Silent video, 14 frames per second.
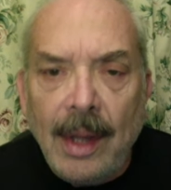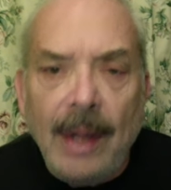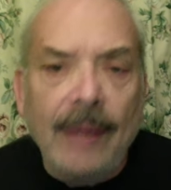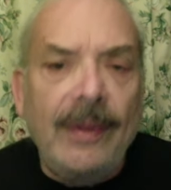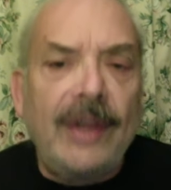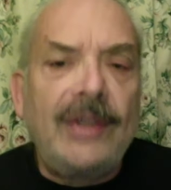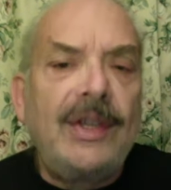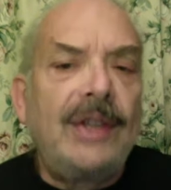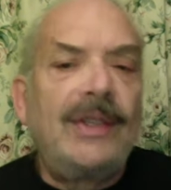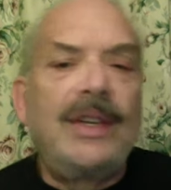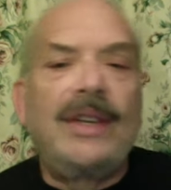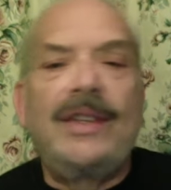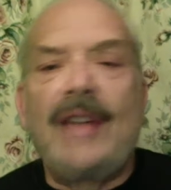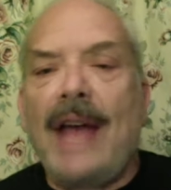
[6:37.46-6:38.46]
This
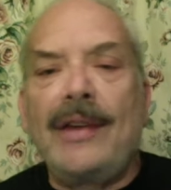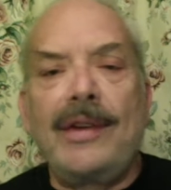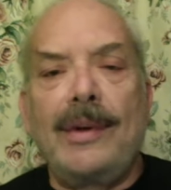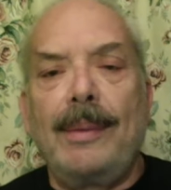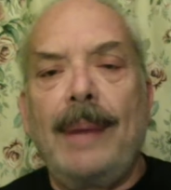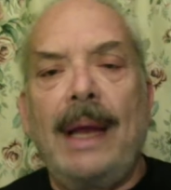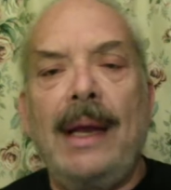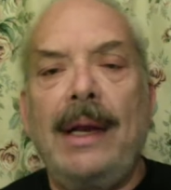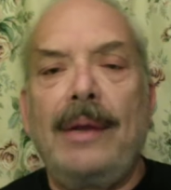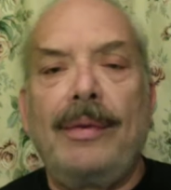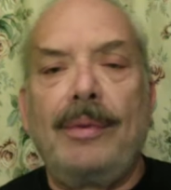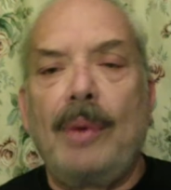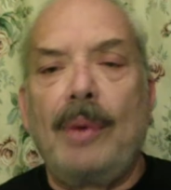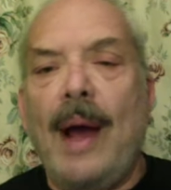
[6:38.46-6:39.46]
is
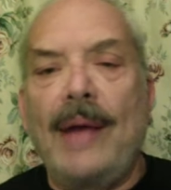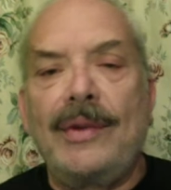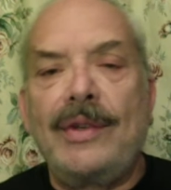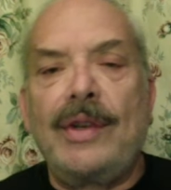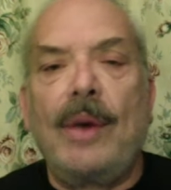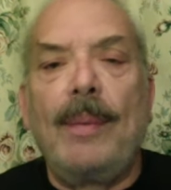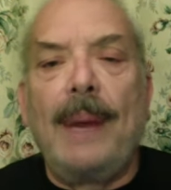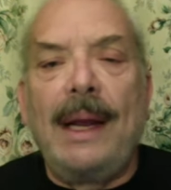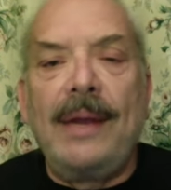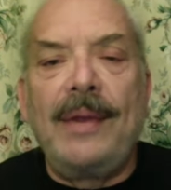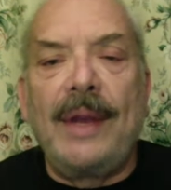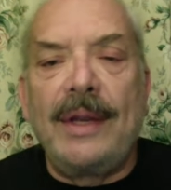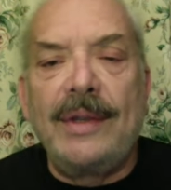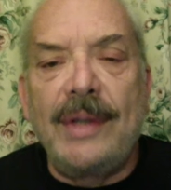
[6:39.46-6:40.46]
exacerbated throughout so many
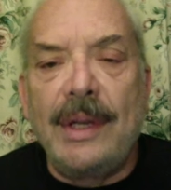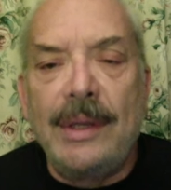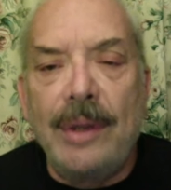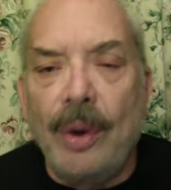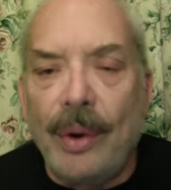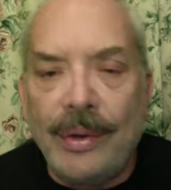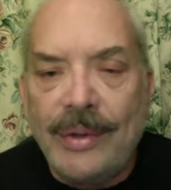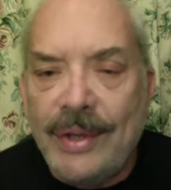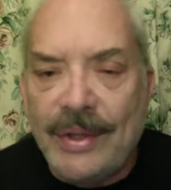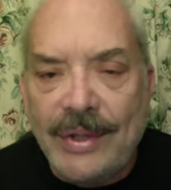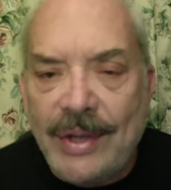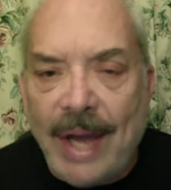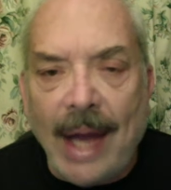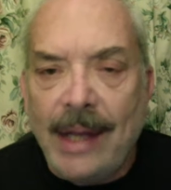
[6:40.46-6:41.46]
things in your
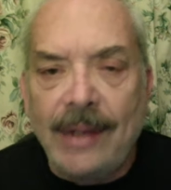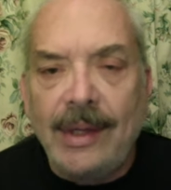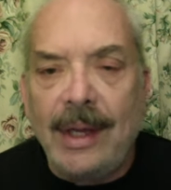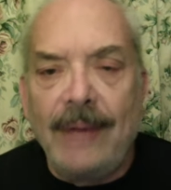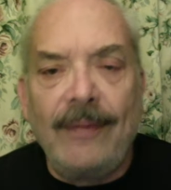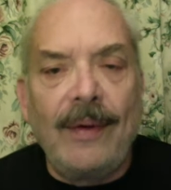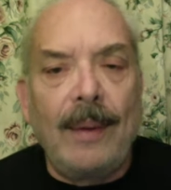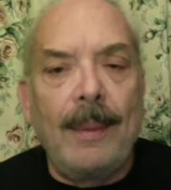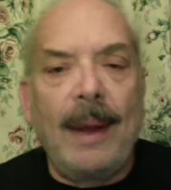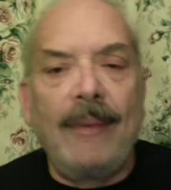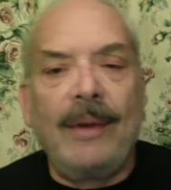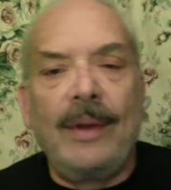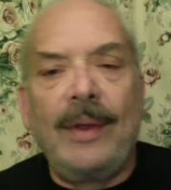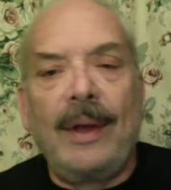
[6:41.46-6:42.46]
society, from
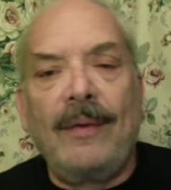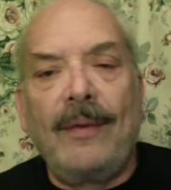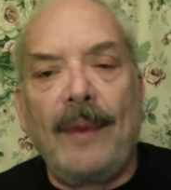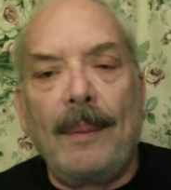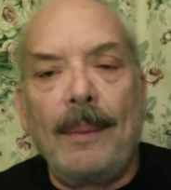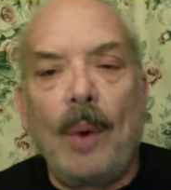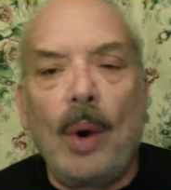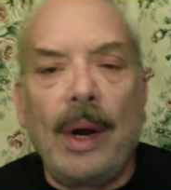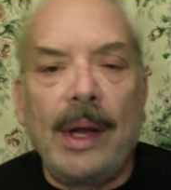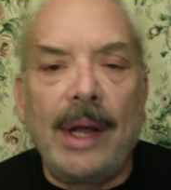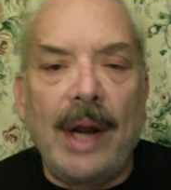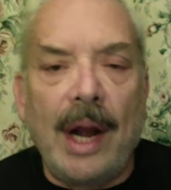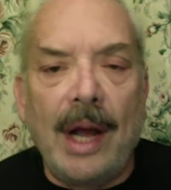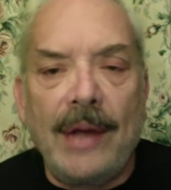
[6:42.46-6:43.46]
everything from
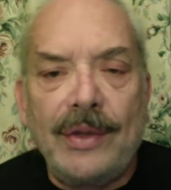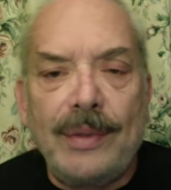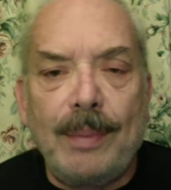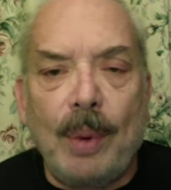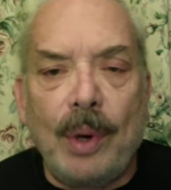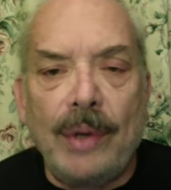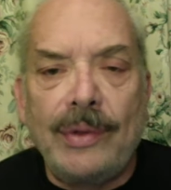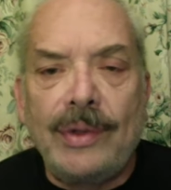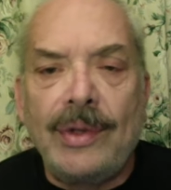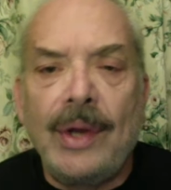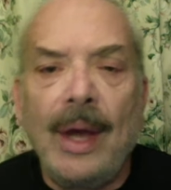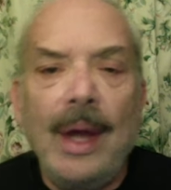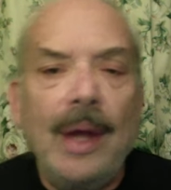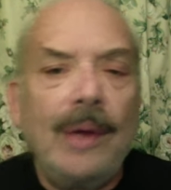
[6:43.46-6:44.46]
organized sports
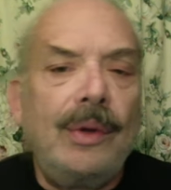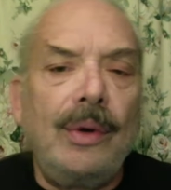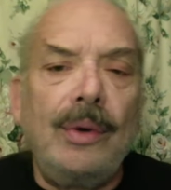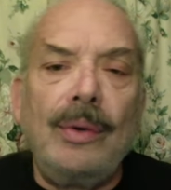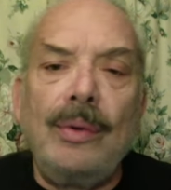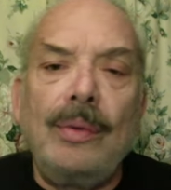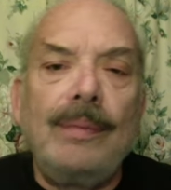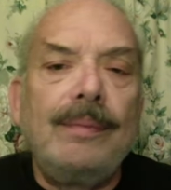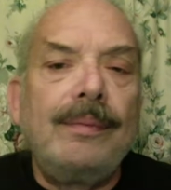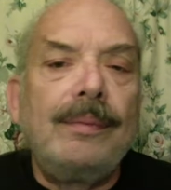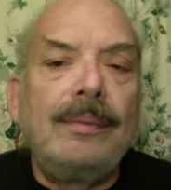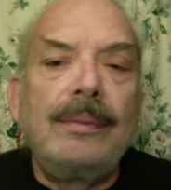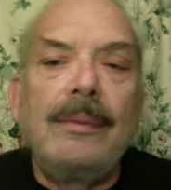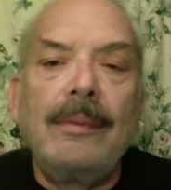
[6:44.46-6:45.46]

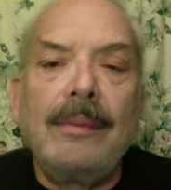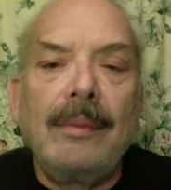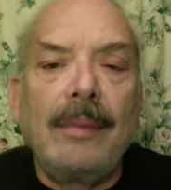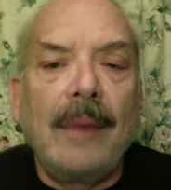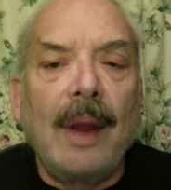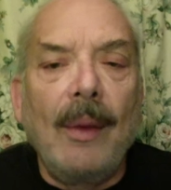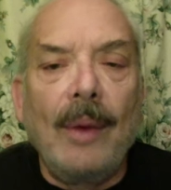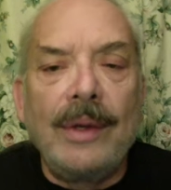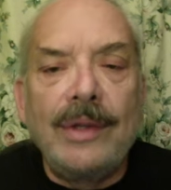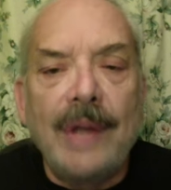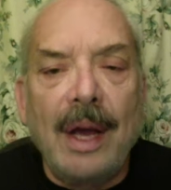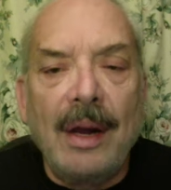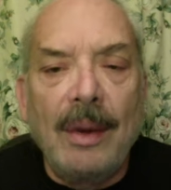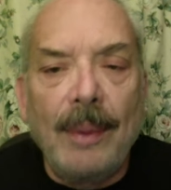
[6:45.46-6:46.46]
to, what
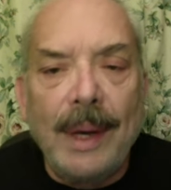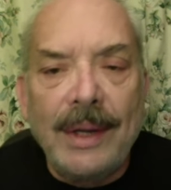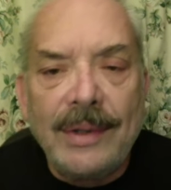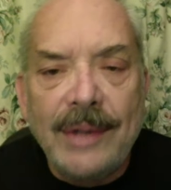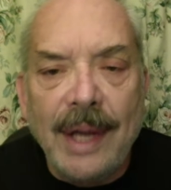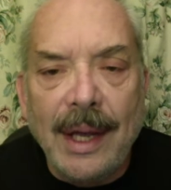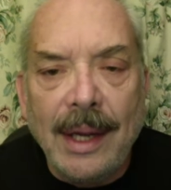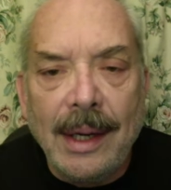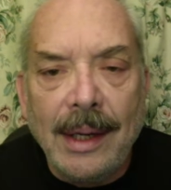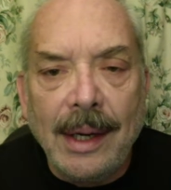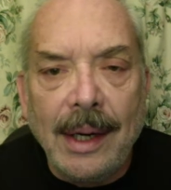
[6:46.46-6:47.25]
shall we say,